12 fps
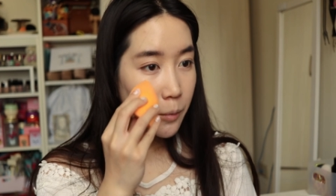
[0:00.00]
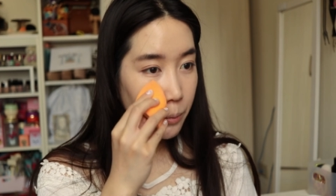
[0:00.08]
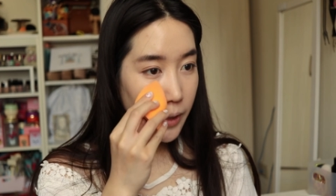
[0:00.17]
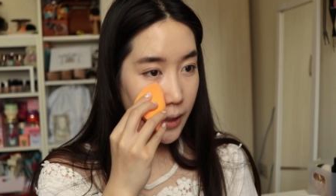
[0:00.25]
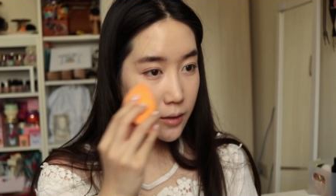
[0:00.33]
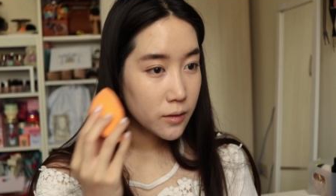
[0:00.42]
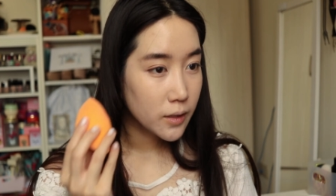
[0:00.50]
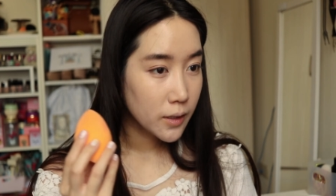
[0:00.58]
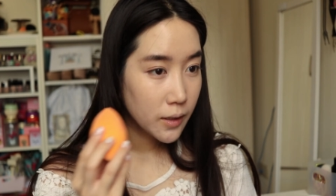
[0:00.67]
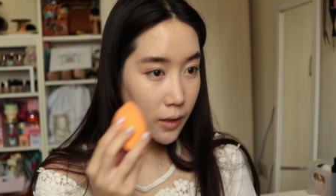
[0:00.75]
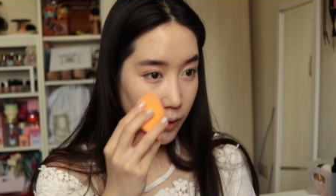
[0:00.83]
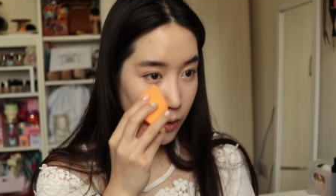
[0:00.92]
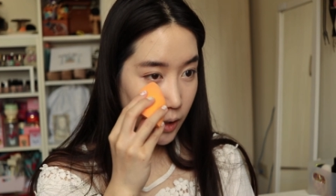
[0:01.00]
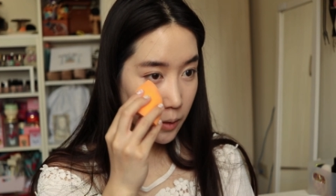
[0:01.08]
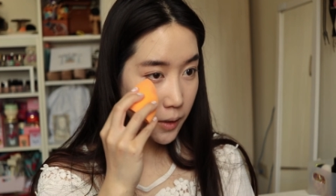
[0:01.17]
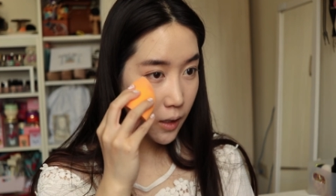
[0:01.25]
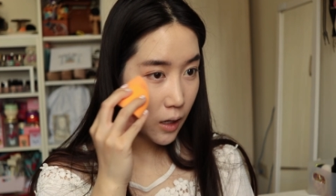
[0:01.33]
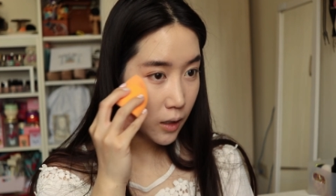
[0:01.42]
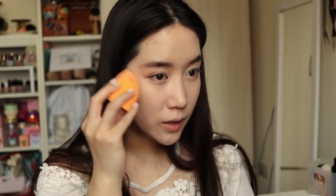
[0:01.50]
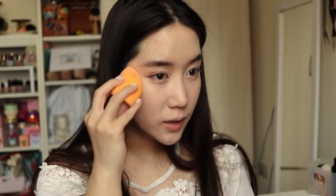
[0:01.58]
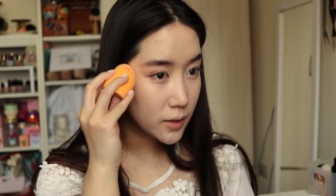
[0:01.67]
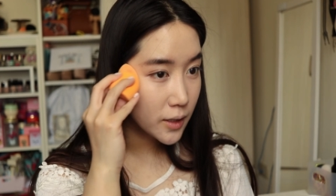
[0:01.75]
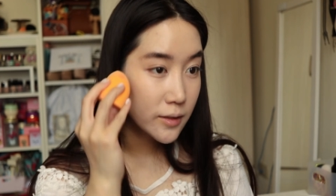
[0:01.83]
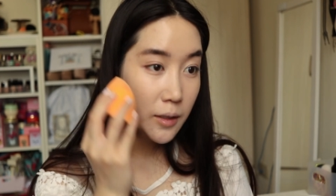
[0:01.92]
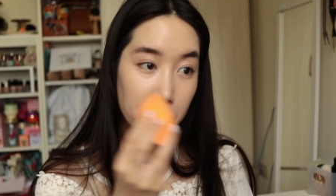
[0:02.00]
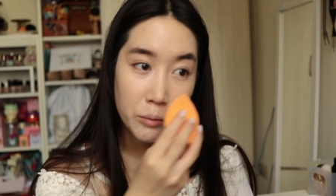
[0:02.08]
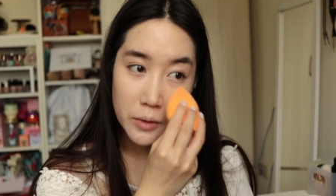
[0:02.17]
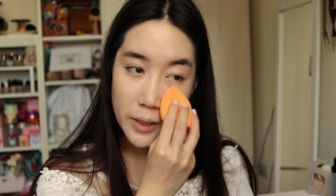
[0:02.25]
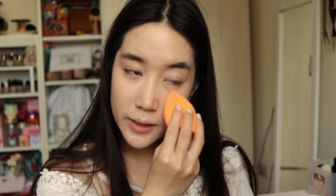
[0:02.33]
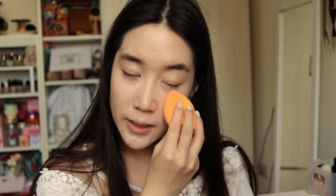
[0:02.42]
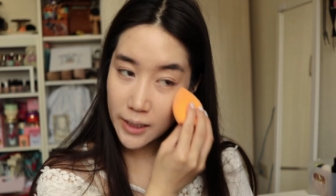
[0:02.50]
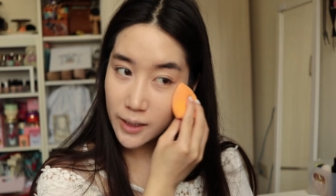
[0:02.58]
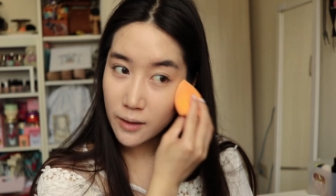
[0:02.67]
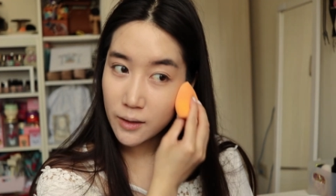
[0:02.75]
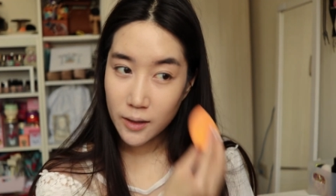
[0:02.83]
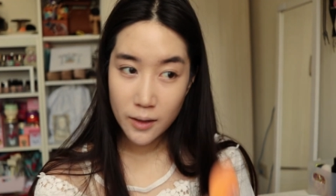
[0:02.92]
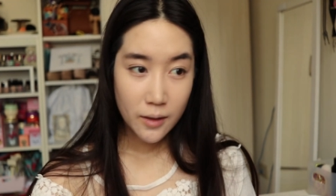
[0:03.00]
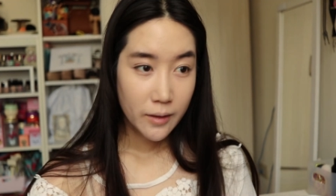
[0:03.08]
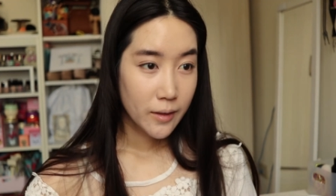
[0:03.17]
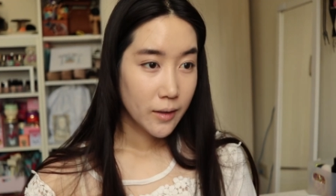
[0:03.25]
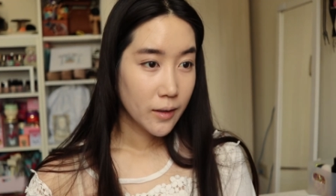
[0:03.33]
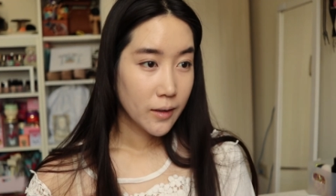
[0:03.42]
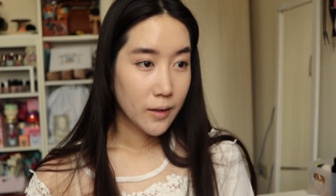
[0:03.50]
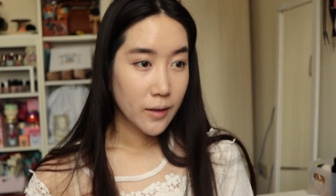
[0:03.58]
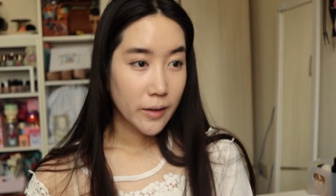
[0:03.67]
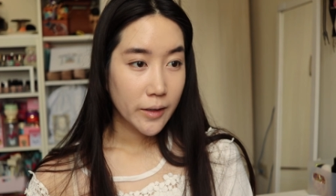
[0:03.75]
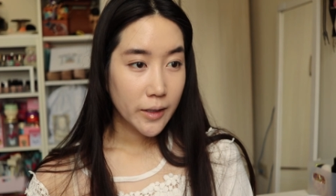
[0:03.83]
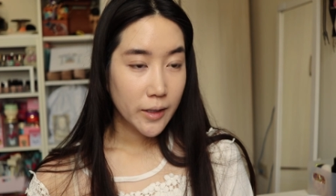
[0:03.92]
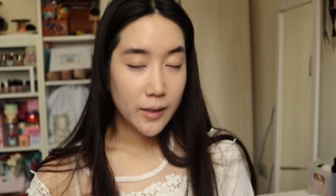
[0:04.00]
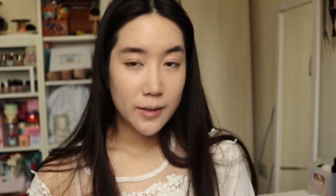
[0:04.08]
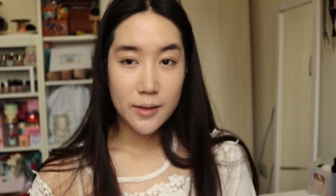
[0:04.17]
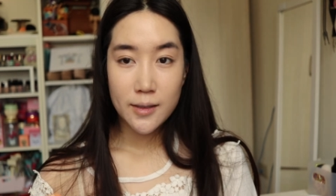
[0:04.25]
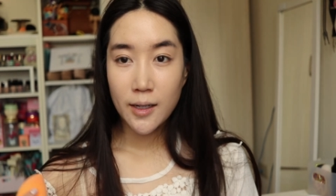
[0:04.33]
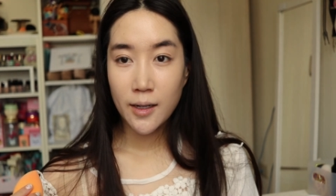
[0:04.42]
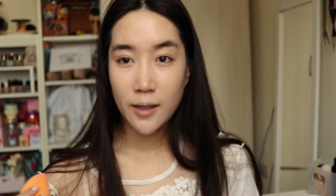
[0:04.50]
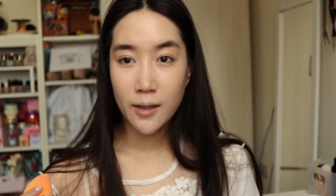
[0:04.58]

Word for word: but to be honest as I'm blending it's